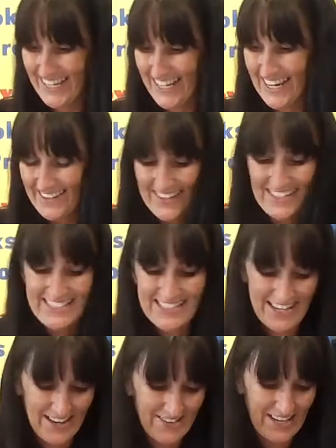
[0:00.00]
All right, so
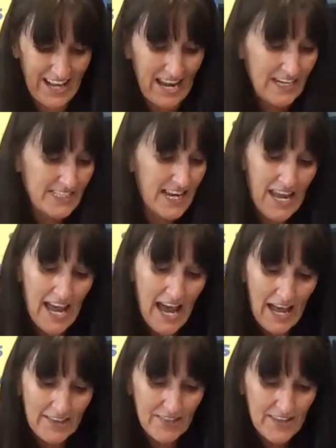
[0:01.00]
now we're going to add,
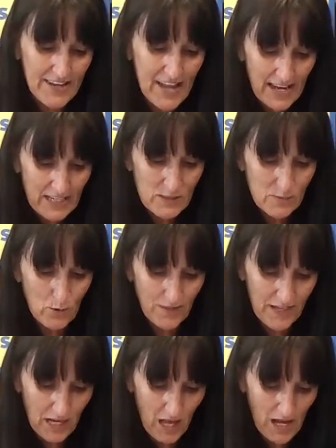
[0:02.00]
and the next one, the
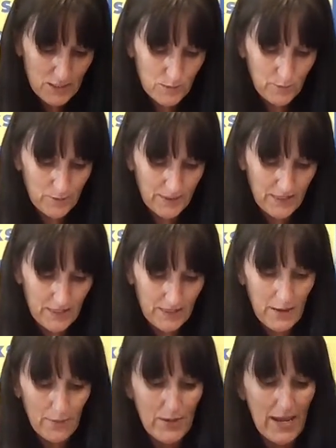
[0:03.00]
last one
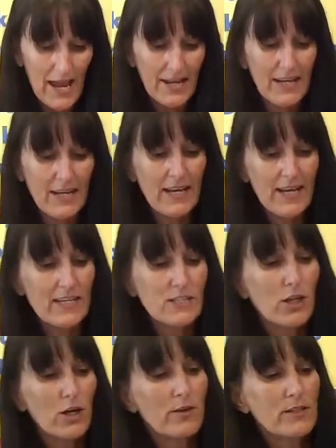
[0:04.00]
that we add is
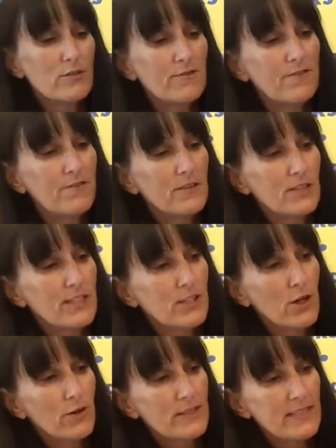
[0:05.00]
going
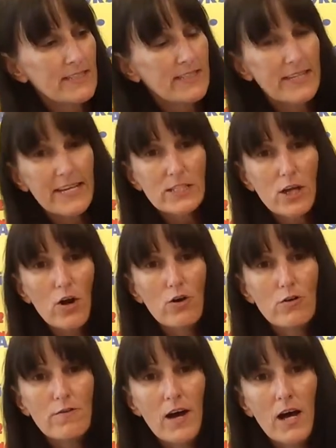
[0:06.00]
to sit
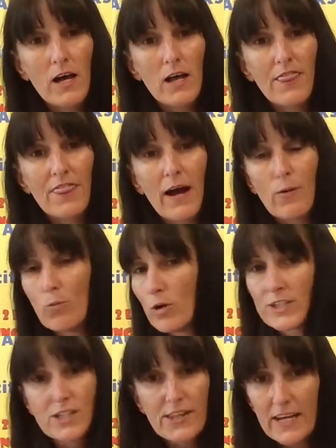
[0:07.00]
over that
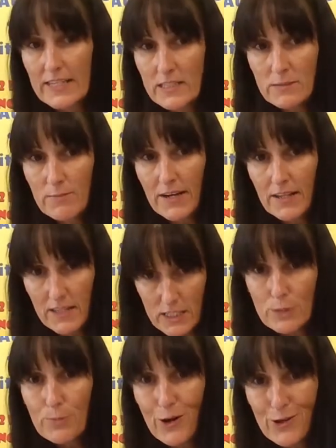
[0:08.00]
one. So that doesn't matter. That's
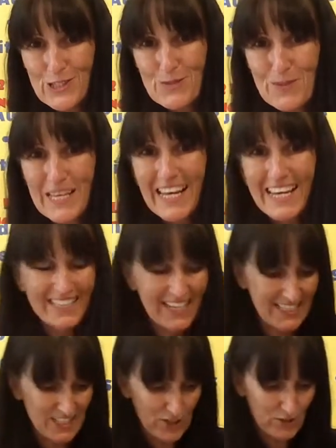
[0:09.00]
supposed to be like that.
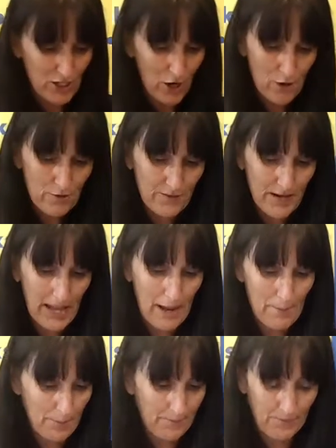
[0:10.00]
It's going to
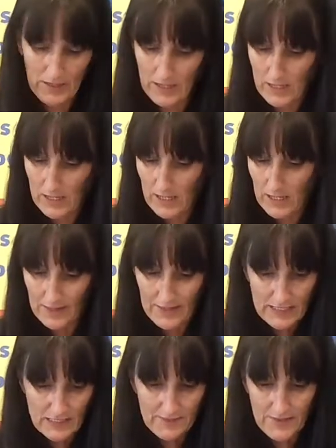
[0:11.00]
overlap, and
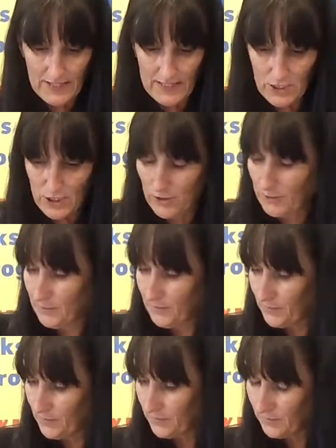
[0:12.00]
that's fine too.
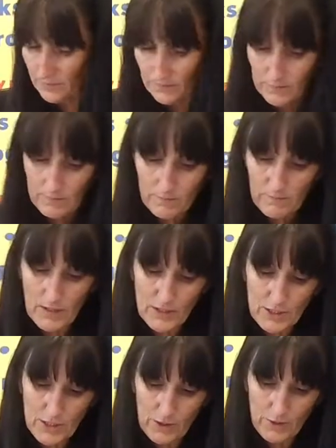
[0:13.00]

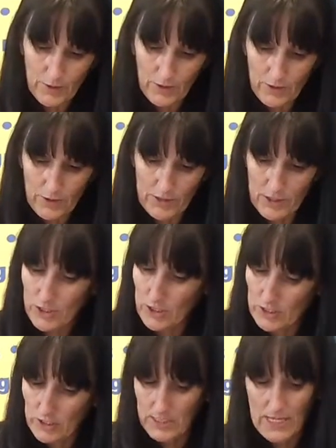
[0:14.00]
So you're going to
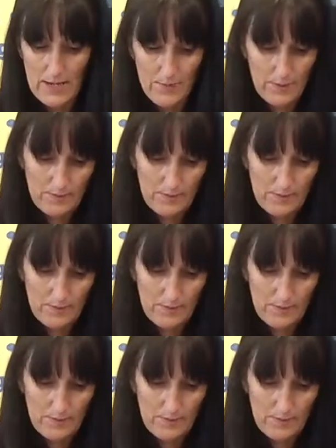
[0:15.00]
just tape them